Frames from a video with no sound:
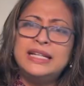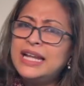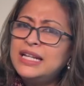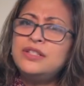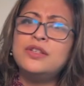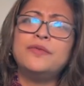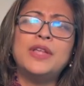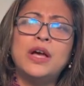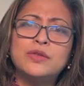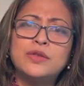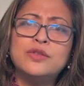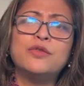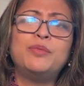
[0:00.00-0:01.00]
Tens of
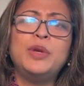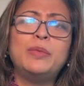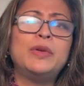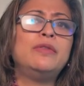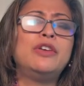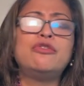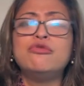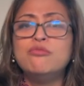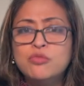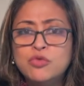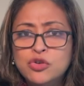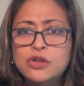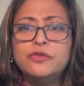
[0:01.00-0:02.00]
thousands of people were
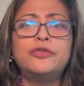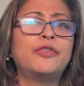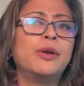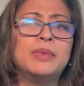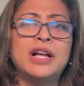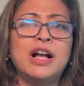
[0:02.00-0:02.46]
removed from